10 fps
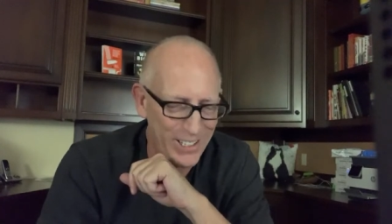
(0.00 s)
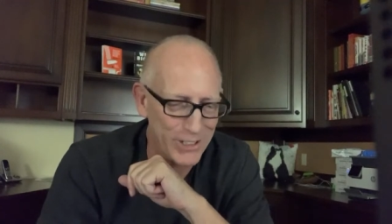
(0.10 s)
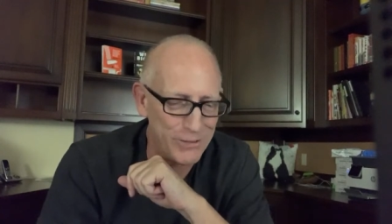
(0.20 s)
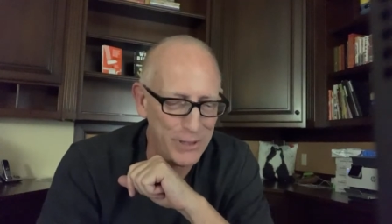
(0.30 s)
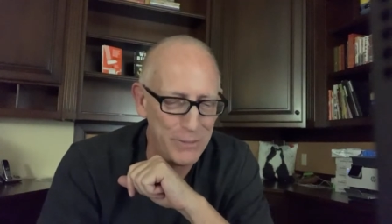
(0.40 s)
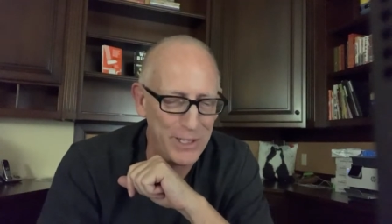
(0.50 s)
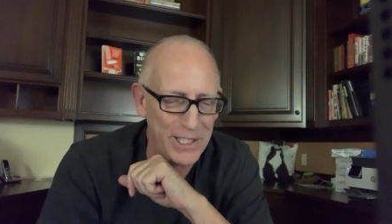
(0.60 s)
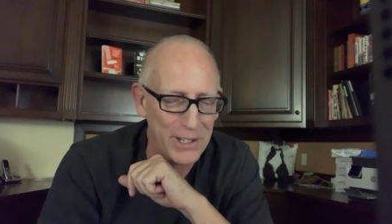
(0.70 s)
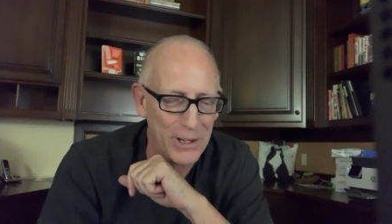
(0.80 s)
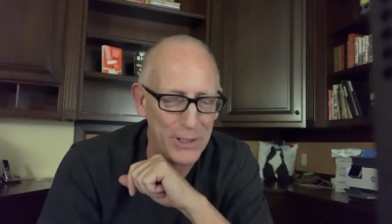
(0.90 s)
of me
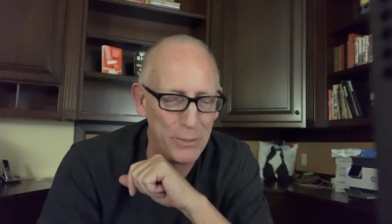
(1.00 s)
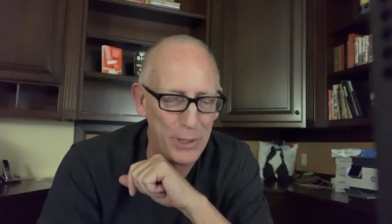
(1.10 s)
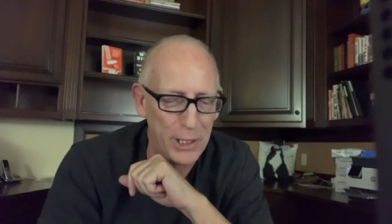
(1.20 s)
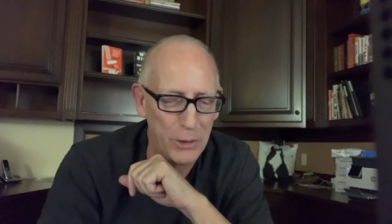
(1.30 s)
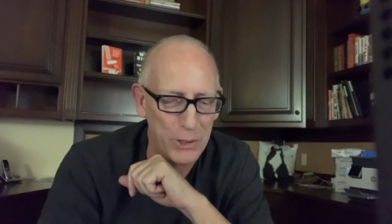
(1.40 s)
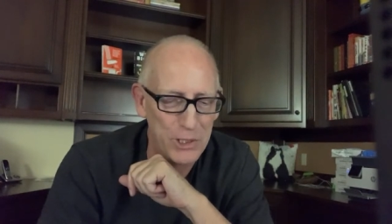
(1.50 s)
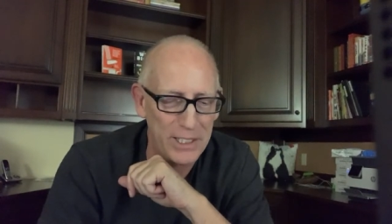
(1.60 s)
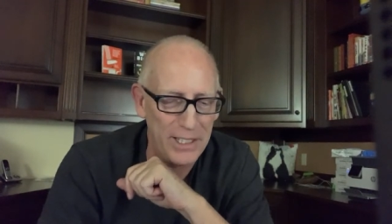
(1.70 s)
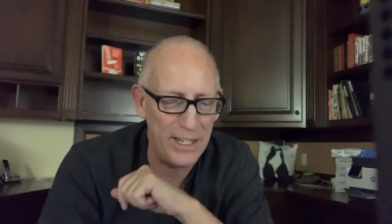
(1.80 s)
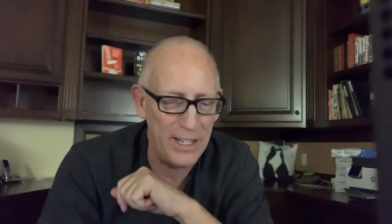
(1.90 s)
being
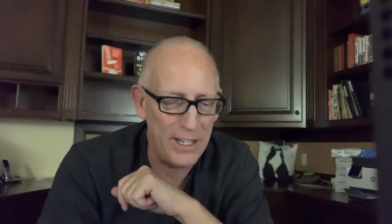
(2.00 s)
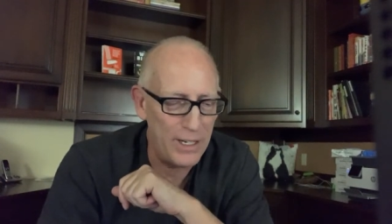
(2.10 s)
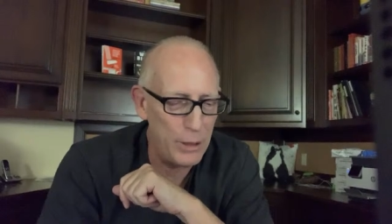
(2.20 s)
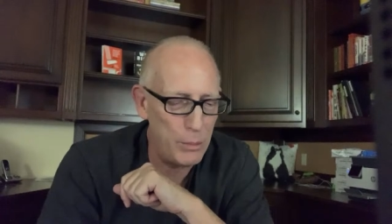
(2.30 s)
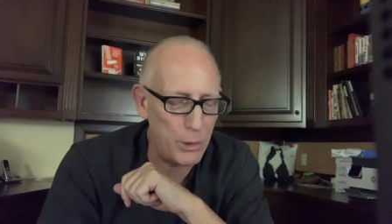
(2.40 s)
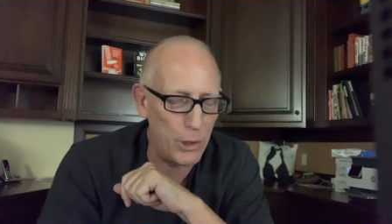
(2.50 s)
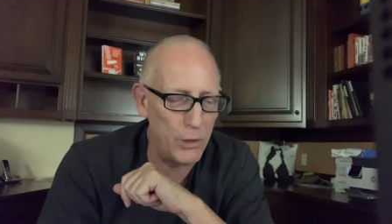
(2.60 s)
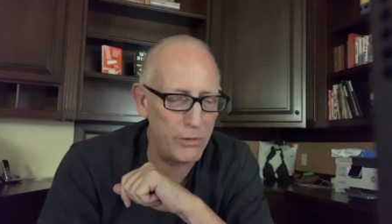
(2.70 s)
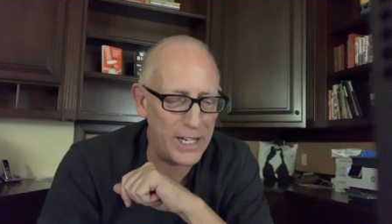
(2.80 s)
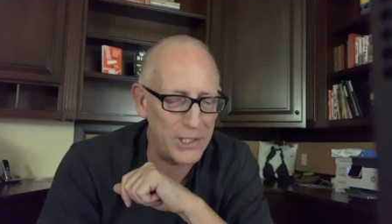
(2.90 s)
unambiguously pro
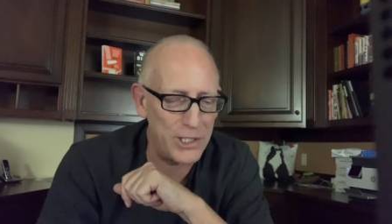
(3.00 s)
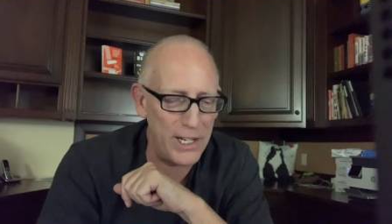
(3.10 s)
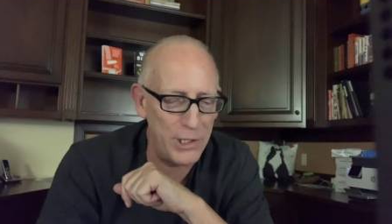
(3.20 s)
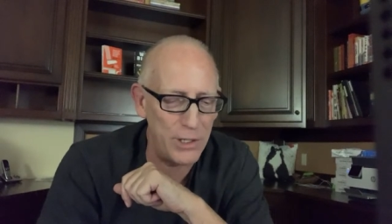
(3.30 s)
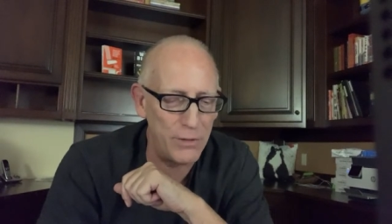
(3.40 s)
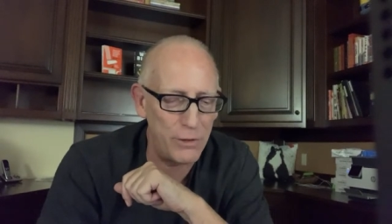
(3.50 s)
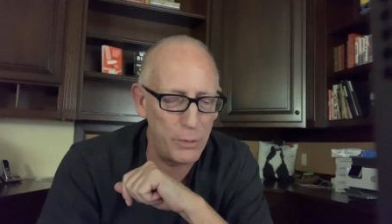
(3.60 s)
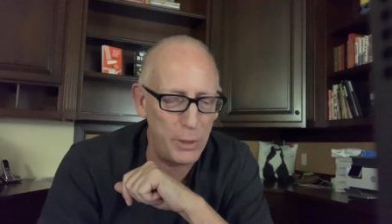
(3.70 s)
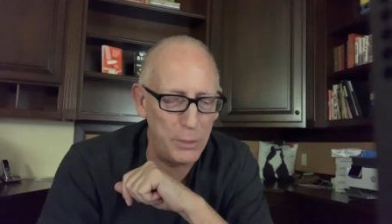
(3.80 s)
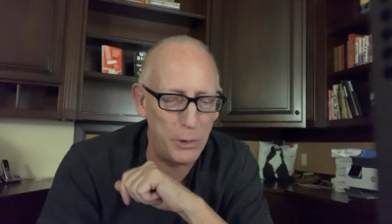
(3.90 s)
vaccination for
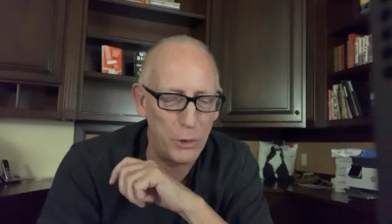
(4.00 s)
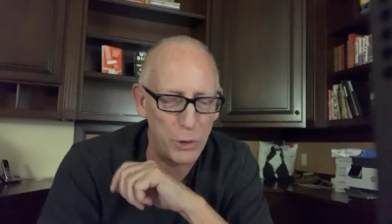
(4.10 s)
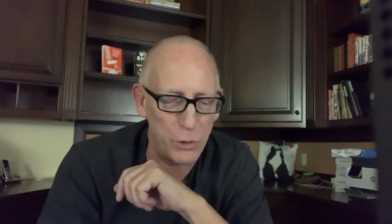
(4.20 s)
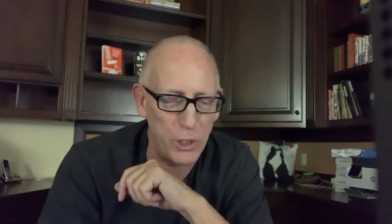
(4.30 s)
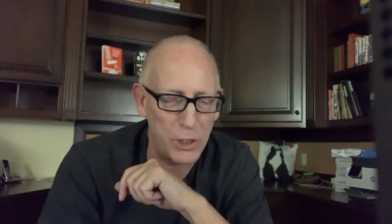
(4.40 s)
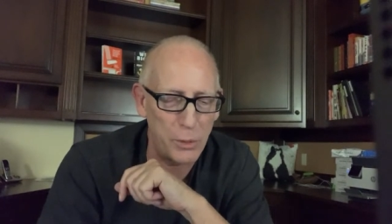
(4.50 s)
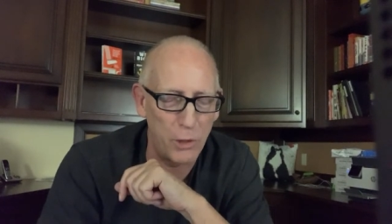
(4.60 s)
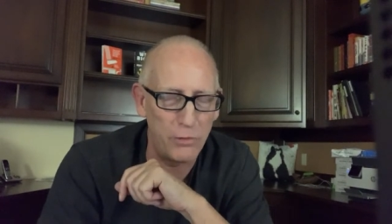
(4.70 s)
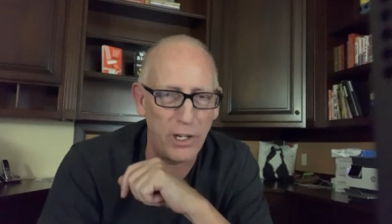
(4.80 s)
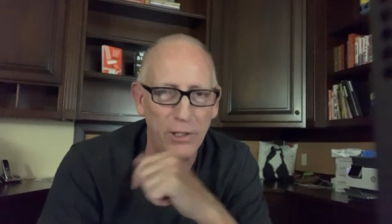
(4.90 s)
people whose risk
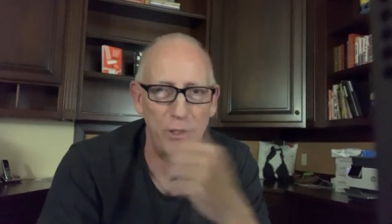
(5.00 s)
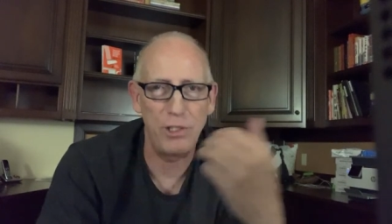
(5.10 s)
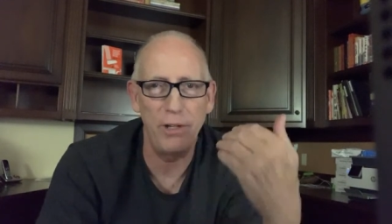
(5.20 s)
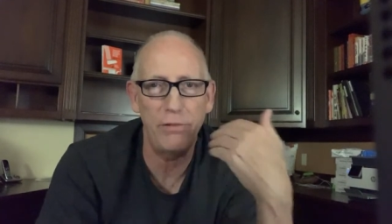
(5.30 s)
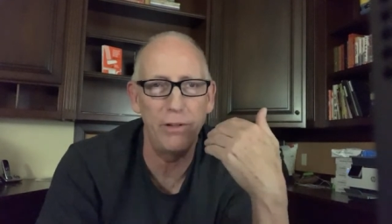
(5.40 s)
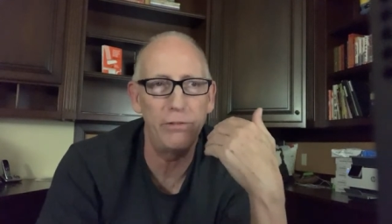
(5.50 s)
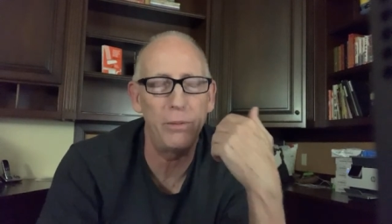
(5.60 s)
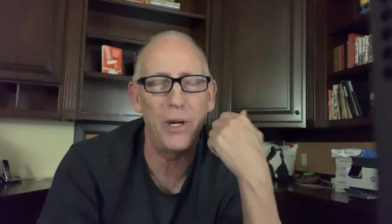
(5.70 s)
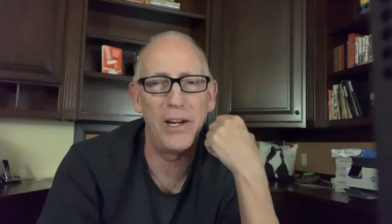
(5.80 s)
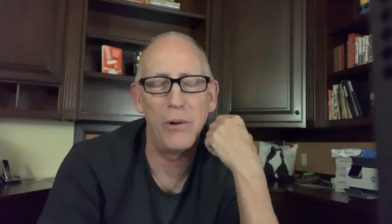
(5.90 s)
profile is different from
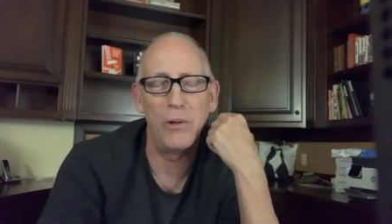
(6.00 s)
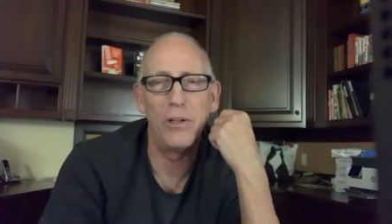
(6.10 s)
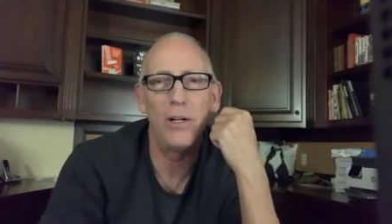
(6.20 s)
my own.